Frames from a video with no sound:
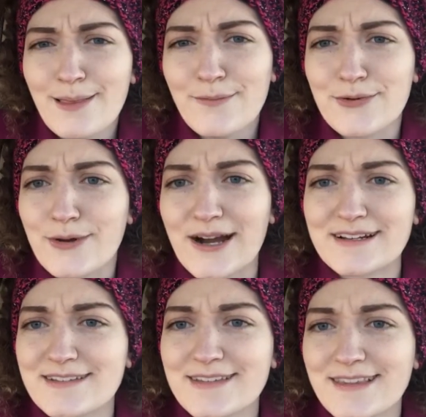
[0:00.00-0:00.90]
love you
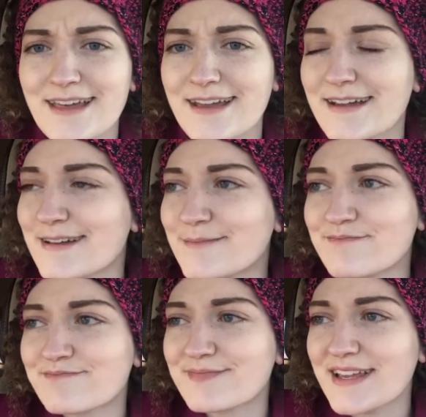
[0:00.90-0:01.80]
guys, and like,
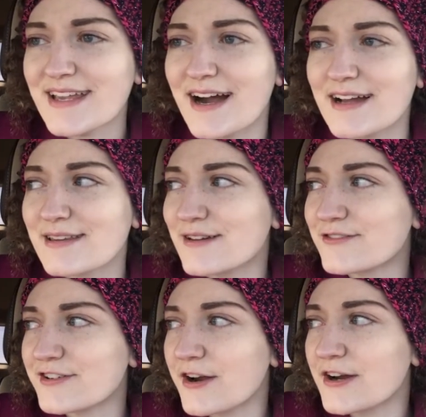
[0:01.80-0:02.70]
yeah, I love
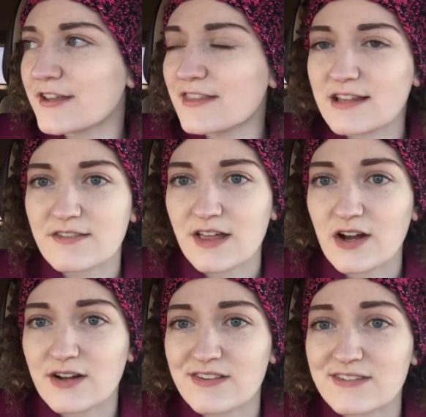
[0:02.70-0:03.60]
sharing things that
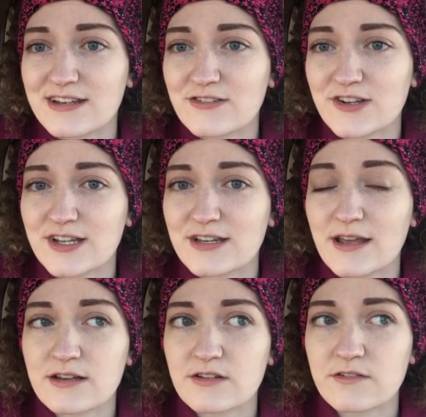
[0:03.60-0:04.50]
God's teaching,
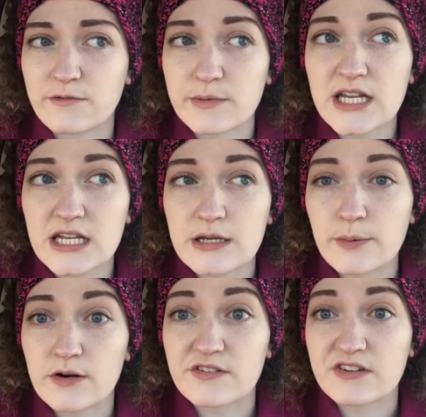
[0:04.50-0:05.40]
and for me
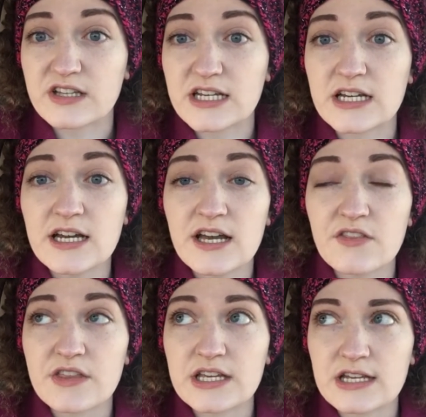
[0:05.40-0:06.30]
personally,
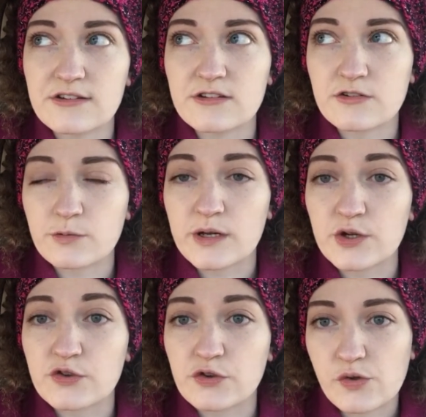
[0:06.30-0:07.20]
the easiest way
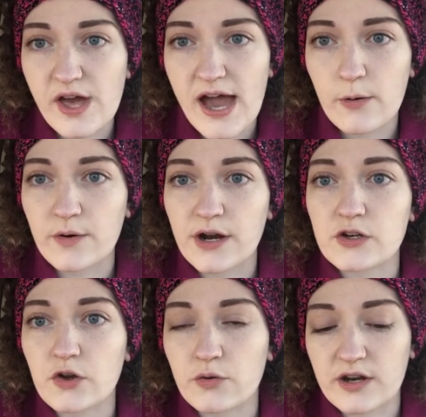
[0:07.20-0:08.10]
to do that, where I
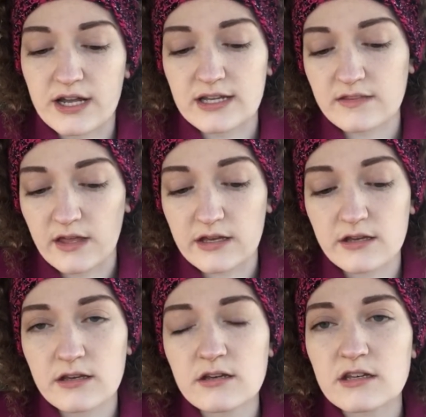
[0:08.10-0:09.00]
know that I can like